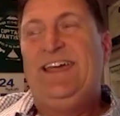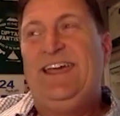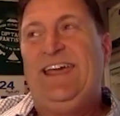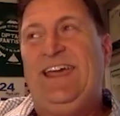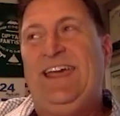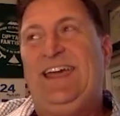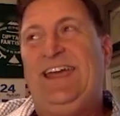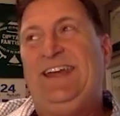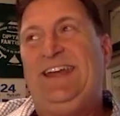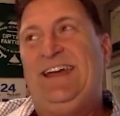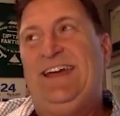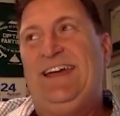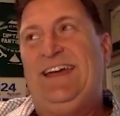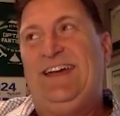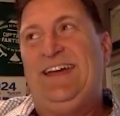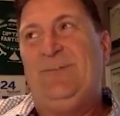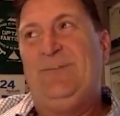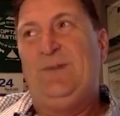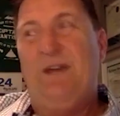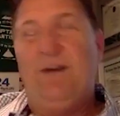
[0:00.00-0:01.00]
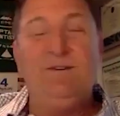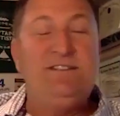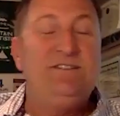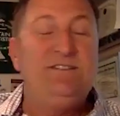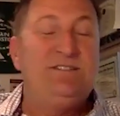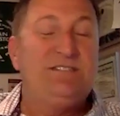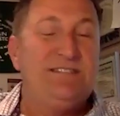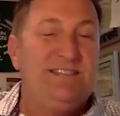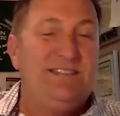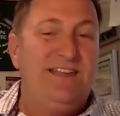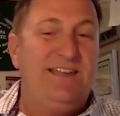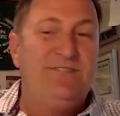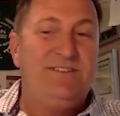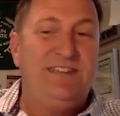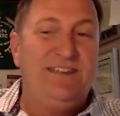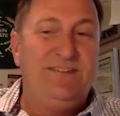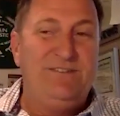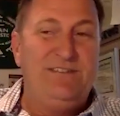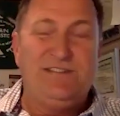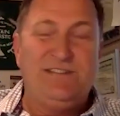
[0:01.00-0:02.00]
And we always used to love to
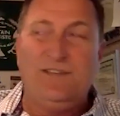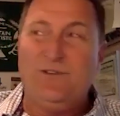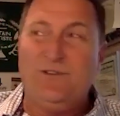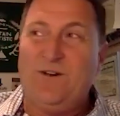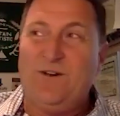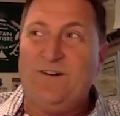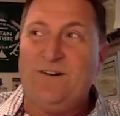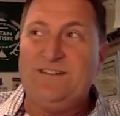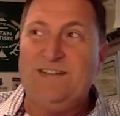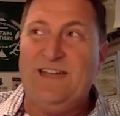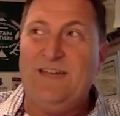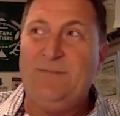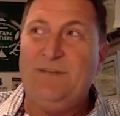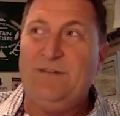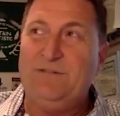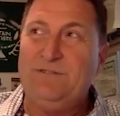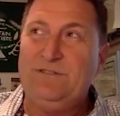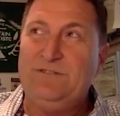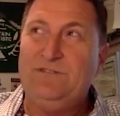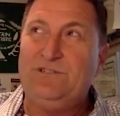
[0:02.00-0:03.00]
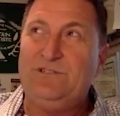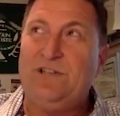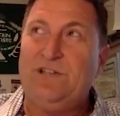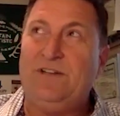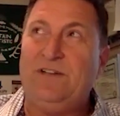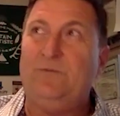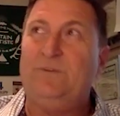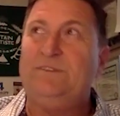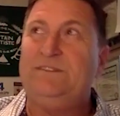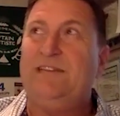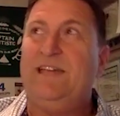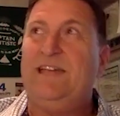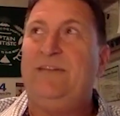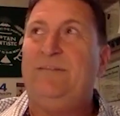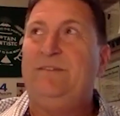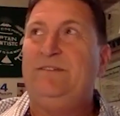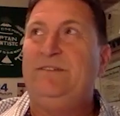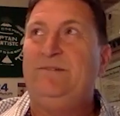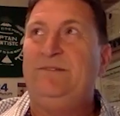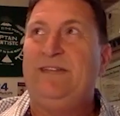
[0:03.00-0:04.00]
give each other a hard time. I was a little shocked one
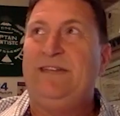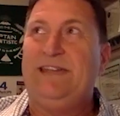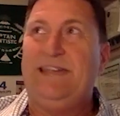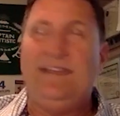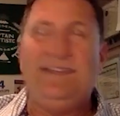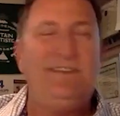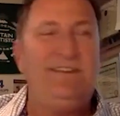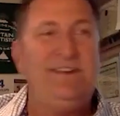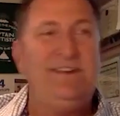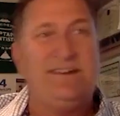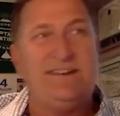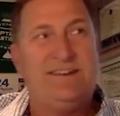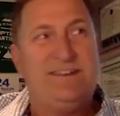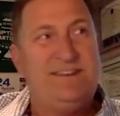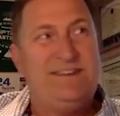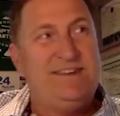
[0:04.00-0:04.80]
time, and you were like, "Hey, look,